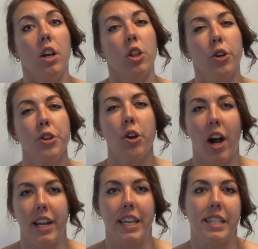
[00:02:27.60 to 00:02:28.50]
Learn your
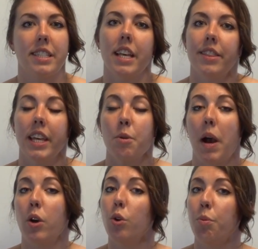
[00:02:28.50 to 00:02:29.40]
audience and think
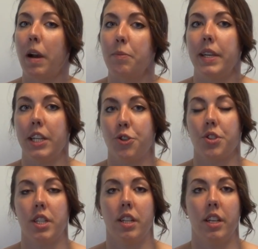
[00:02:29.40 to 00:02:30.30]
about who might be
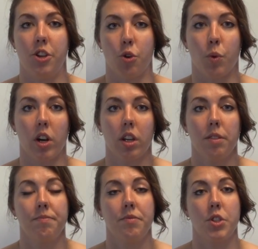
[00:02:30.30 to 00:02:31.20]
interested in your work.
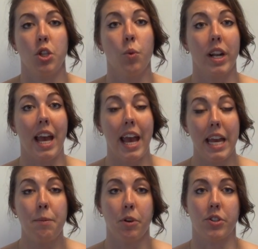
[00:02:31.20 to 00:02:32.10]
So you want to
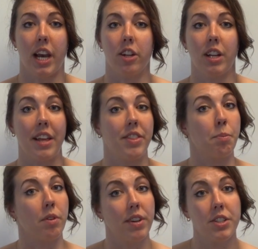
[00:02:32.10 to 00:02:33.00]
aim your title at the
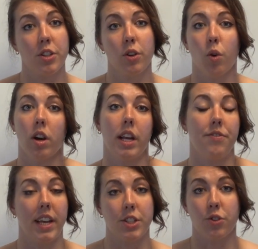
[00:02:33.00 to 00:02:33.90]
professor or
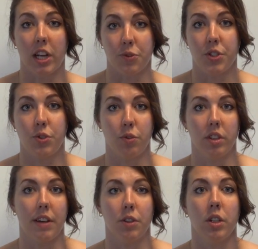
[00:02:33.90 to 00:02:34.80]
advanced graduate
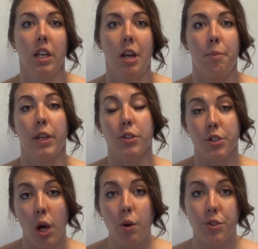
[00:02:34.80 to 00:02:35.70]
student level, because
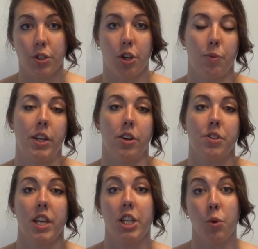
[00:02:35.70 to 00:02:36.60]
those are your
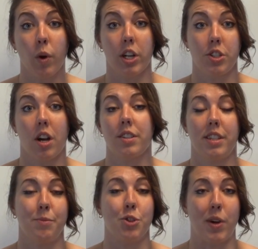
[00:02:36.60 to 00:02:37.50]
readers and you want to talk to
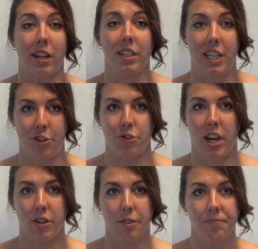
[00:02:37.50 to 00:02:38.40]
them directly in your
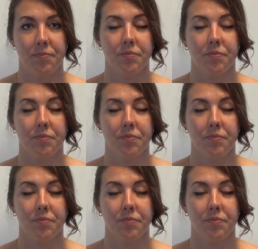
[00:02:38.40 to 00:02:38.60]
title.